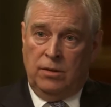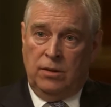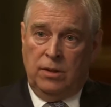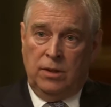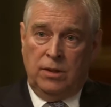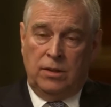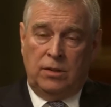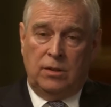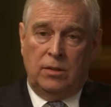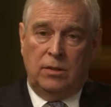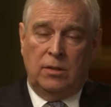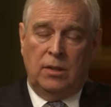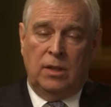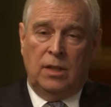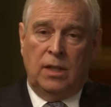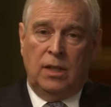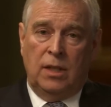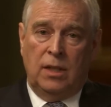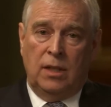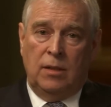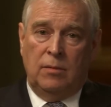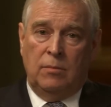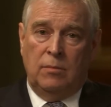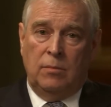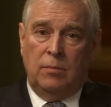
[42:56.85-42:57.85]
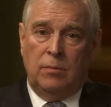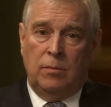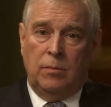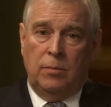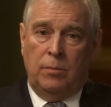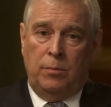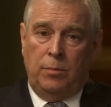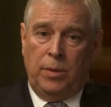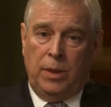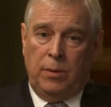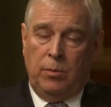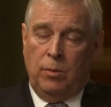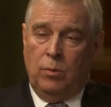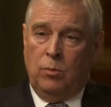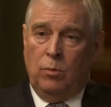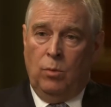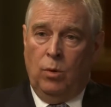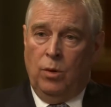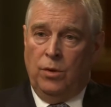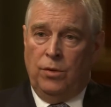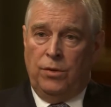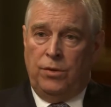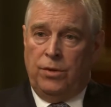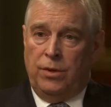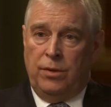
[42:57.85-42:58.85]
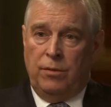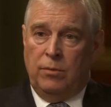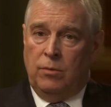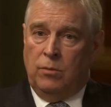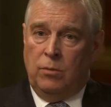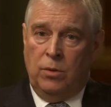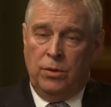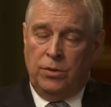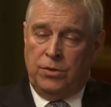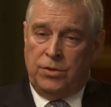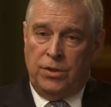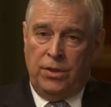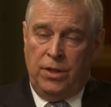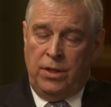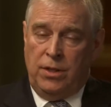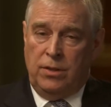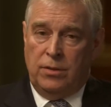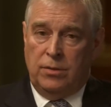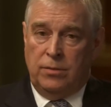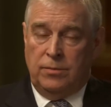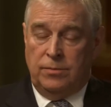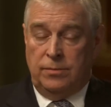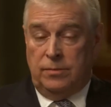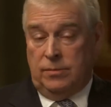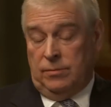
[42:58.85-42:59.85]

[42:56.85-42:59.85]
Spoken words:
that people want to know.